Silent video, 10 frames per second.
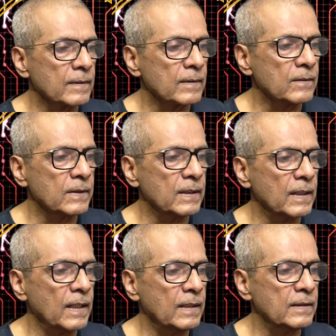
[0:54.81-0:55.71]
Okay,
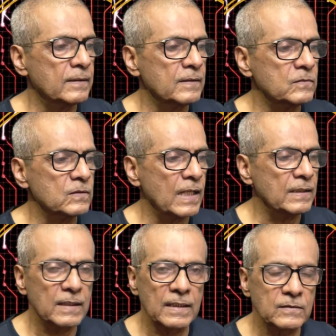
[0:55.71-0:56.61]
and this
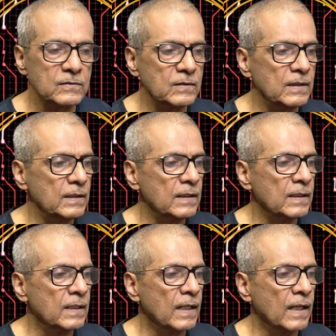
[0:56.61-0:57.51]
/SSE
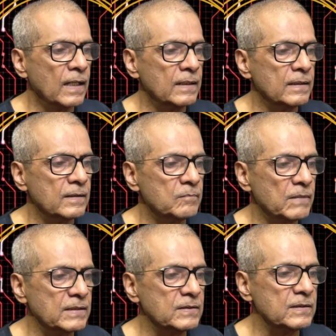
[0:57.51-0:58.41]
and
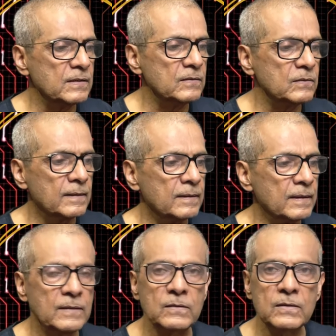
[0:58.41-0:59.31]
messages
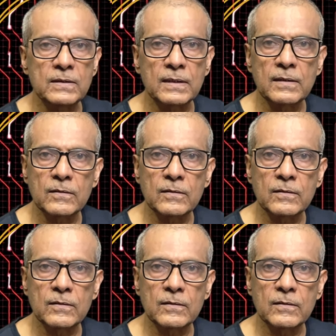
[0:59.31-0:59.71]
existed